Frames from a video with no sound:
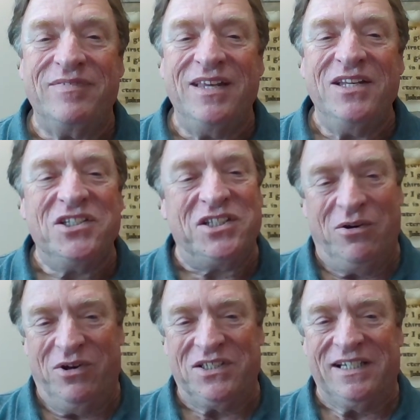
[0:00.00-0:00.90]

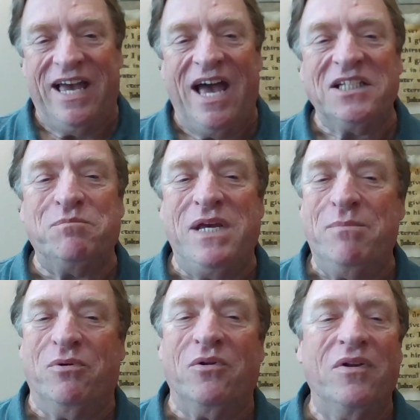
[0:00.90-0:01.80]
seriously, as
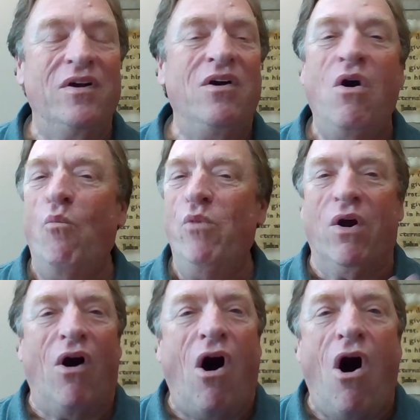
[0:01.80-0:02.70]
people, we
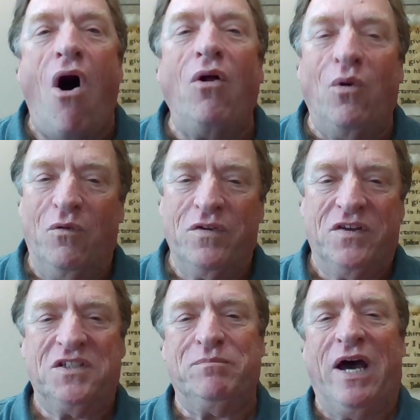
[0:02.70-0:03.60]
are all over the
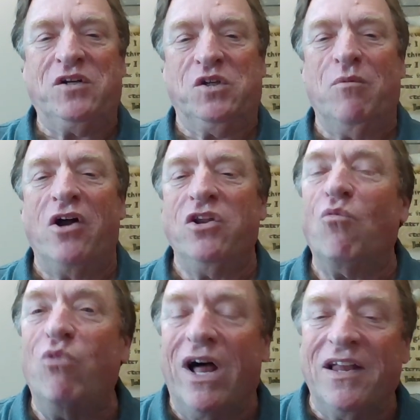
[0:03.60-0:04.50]
spectrum on the
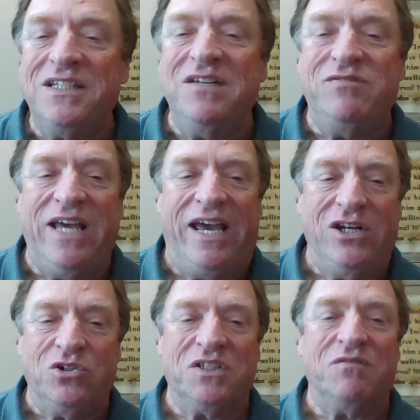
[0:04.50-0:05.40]
relative
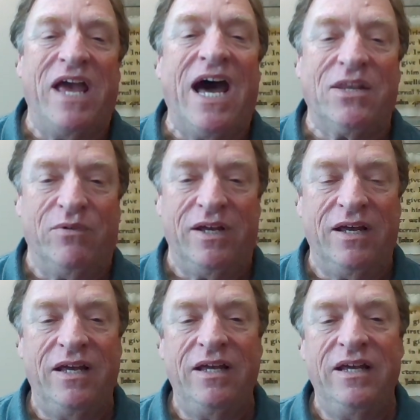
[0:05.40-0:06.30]
dangers of gathering.
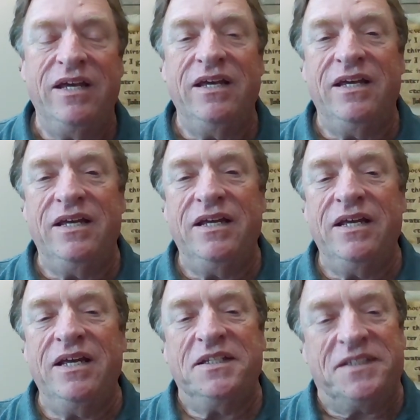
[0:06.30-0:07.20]

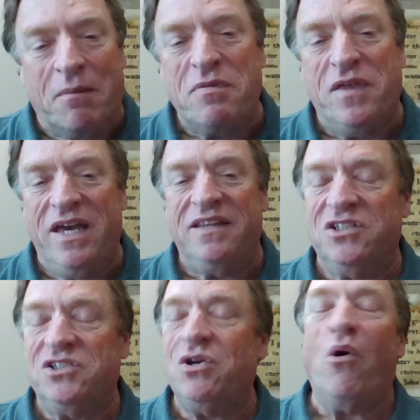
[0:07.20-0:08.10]
Some think
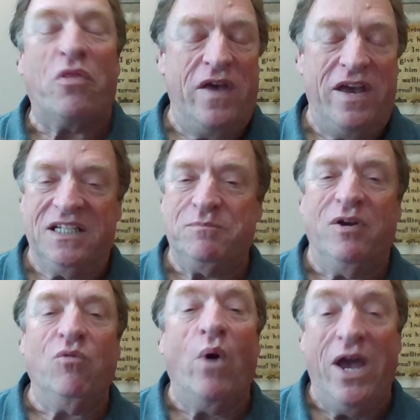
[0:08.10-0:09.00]
whole thing has
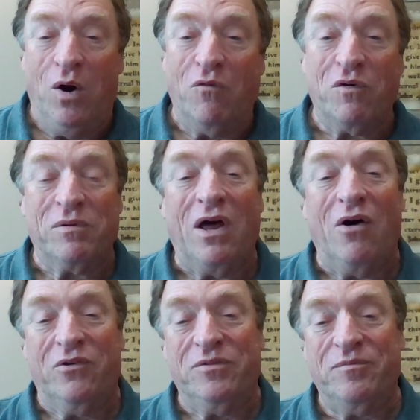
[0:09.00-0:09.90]
been way
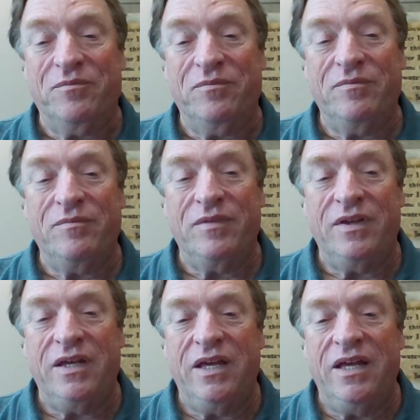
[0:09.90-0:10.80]
overblown.
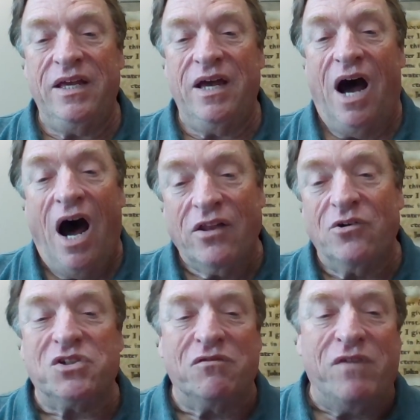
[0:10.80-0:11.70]

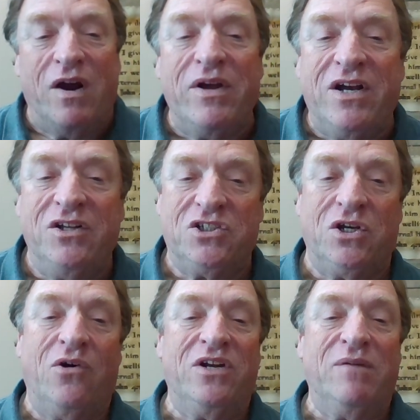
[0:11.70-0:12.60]
Others are very
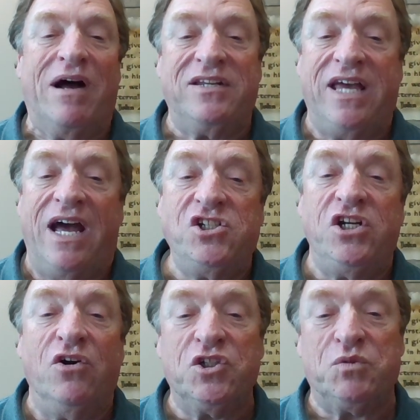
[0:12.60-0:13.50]
concerned about
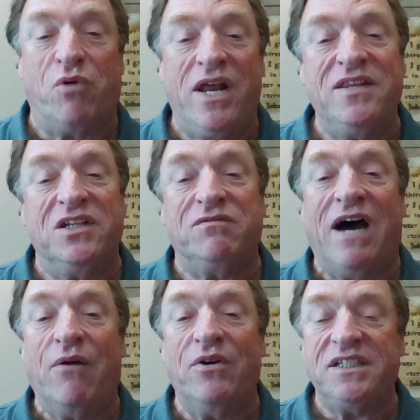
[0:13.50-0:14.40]
catching or spreading this
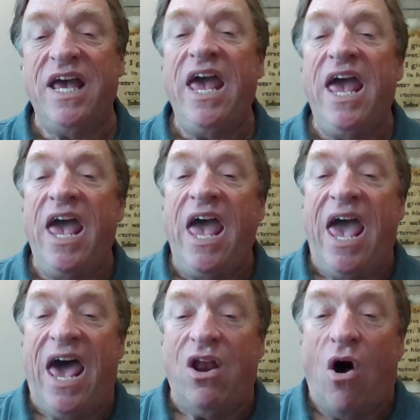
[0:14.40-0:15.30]
virus,
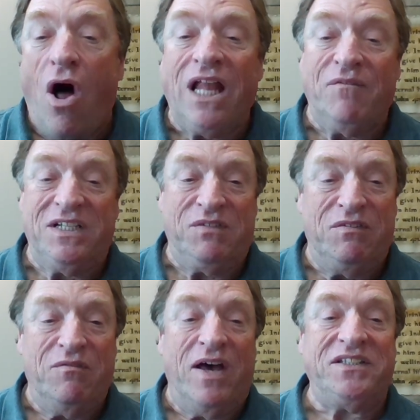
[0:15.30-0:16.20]
and all of us have
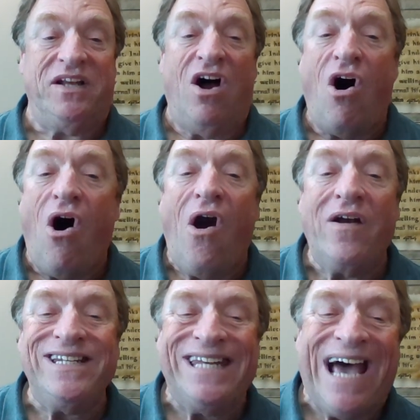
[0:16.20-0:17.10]
invested a
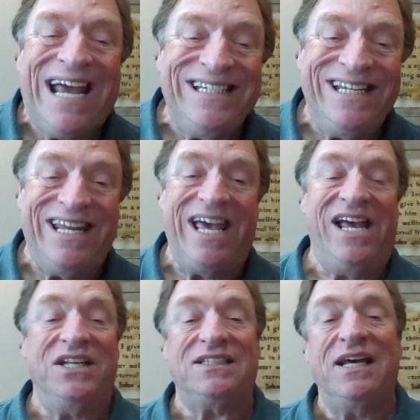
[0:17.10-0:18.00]
hard 90
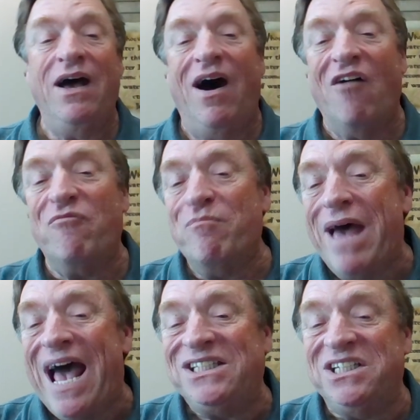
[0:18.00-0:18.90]
days of
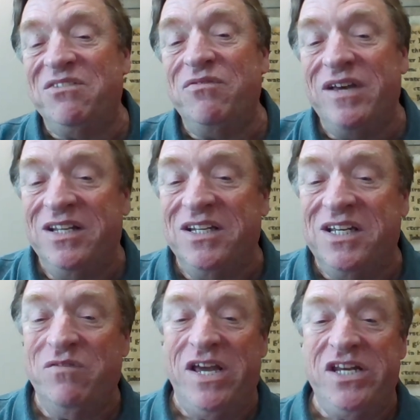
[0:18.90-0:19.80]
massive
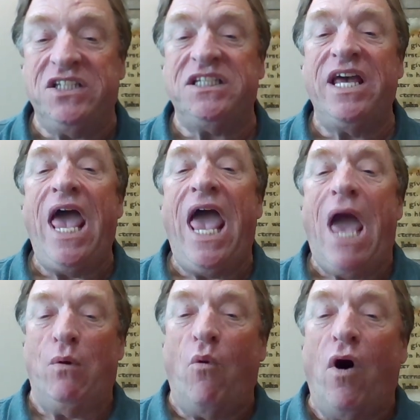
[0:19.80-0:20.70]
inconvenience, and
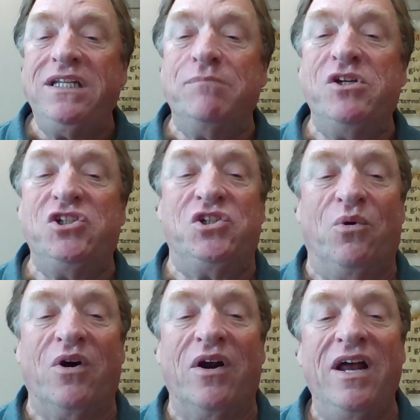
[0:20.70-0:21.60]
we want to be
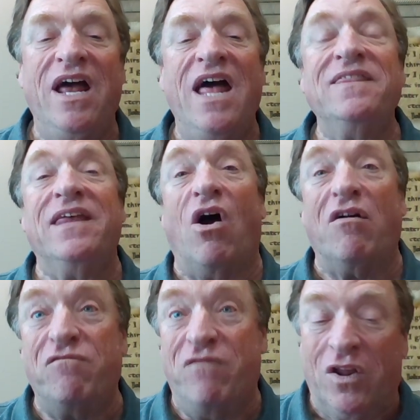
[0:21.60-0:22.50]
sure that our
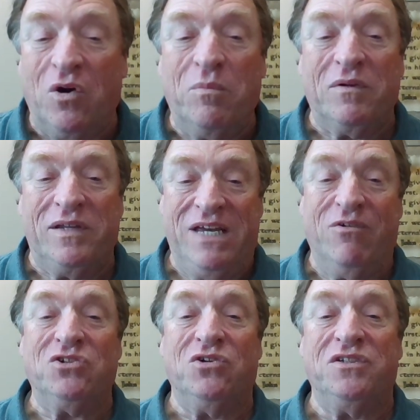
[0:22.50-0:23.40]
fellow
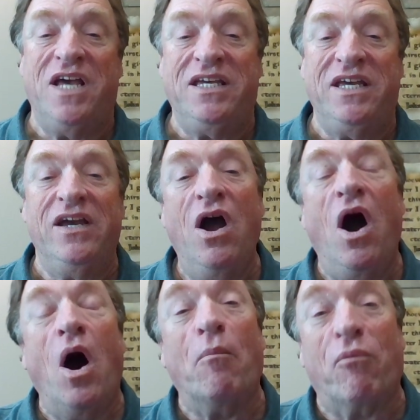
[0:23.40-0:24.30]
believers are taking
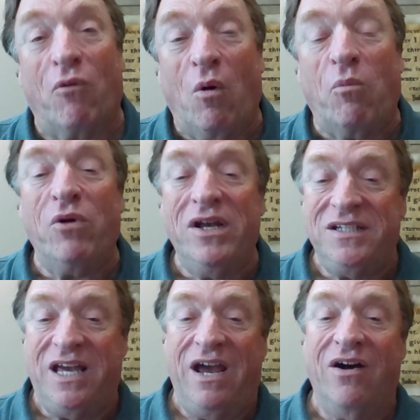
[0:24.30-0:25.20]
appropriate
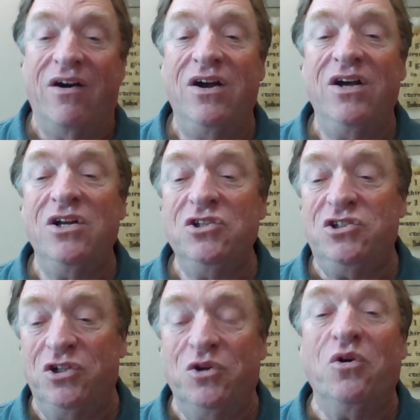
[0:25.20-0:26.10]
care
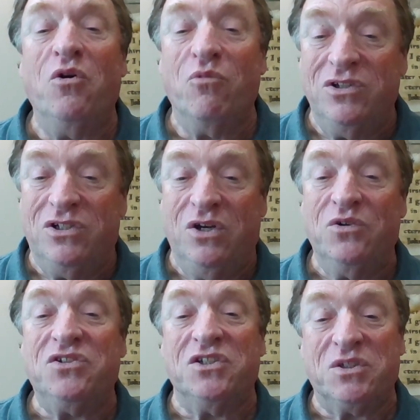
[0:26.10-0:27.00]
to
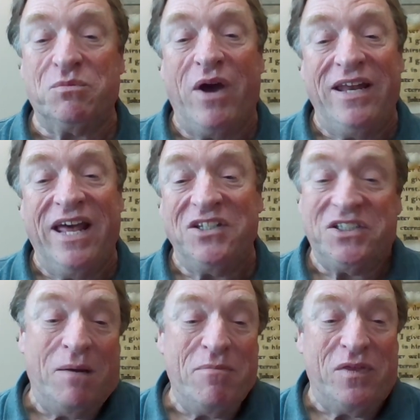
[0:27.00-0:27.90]
reduce the spread. And
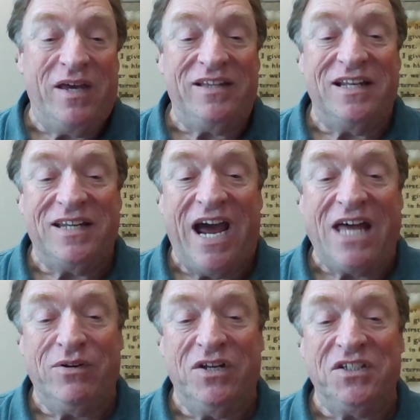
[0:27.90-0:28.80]
some think that
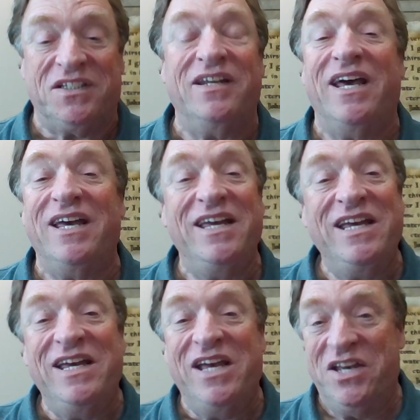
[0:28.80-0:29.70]
gathering this Sunday
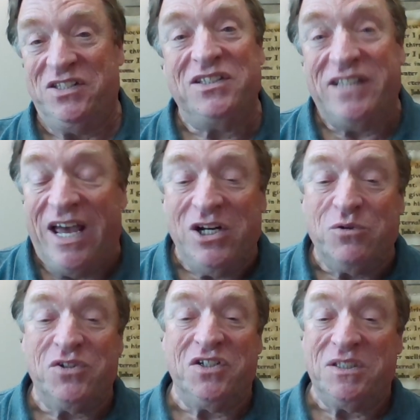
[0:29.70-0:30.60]
is as
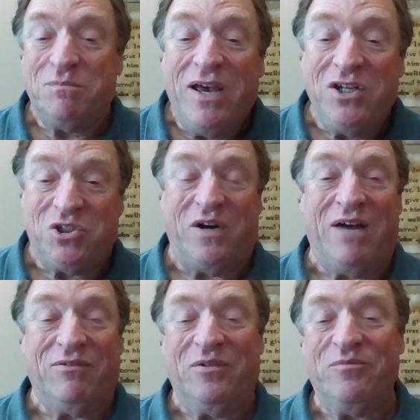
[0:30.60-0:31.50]
dangerous as space
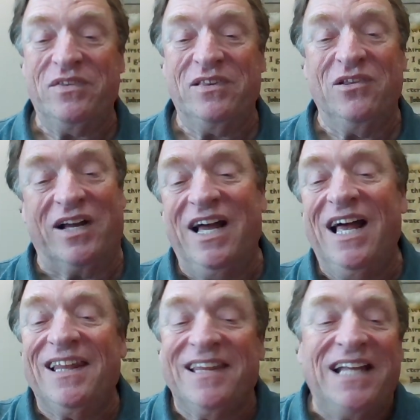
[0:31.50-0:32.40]
travel. Look,
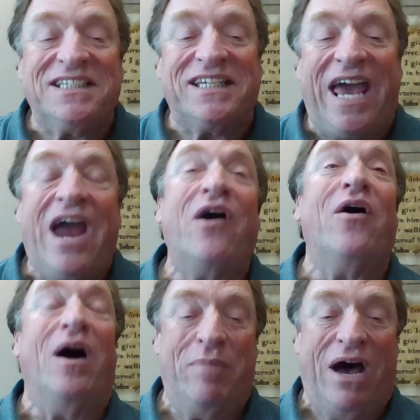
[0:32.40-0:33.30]
let's care
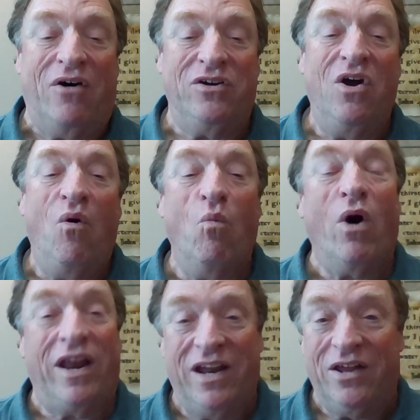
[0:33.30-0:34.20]
about
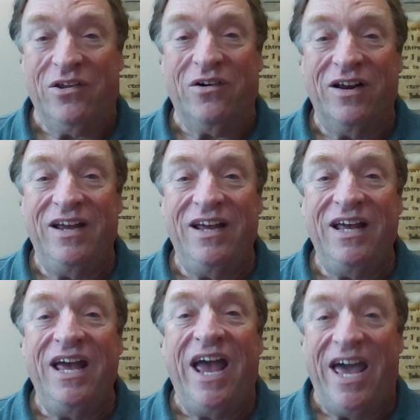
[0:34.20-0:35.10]
one another,
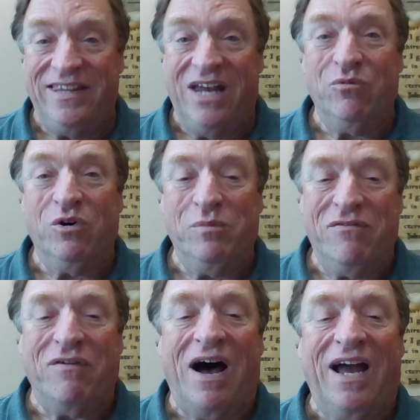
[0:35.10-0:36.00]
and then we'll be
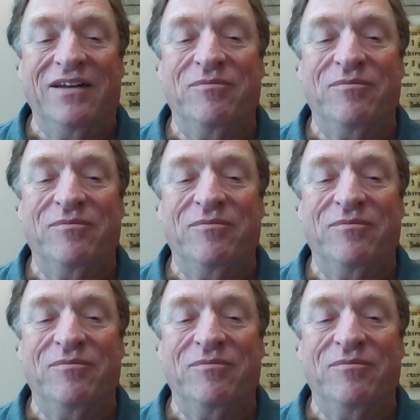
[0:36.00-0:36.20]
fine.